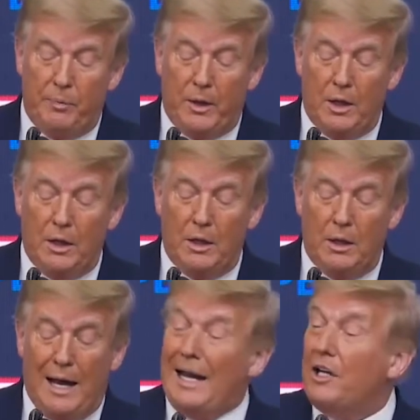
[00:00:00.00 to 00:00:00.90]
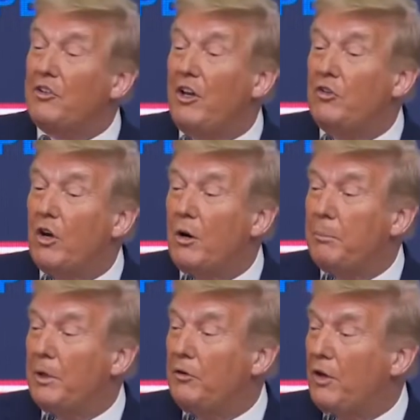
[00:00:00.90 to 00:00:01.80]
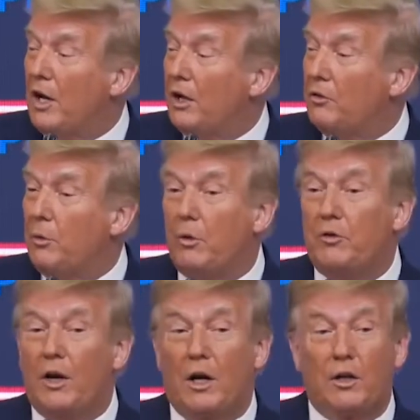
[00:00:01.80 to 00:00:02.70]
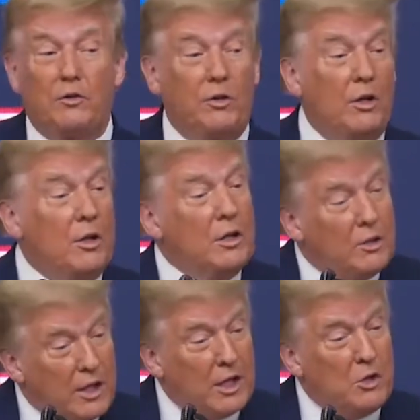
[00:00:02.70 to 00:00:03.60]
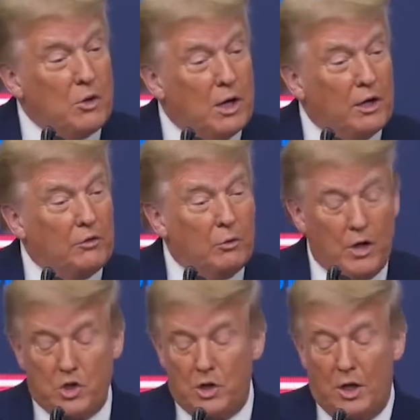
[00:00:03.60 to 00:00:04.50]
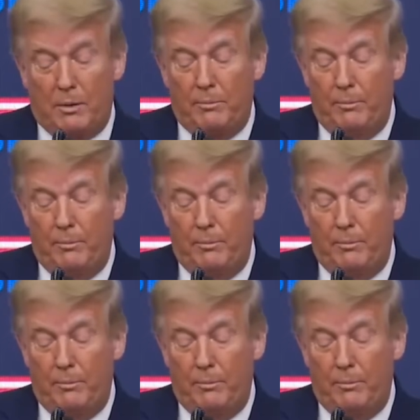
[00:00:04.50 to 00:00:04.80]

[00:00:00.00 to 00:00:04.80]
Uh, Alex Azar, please, Alex. Where's Alex? Thank you, Alex. Great job.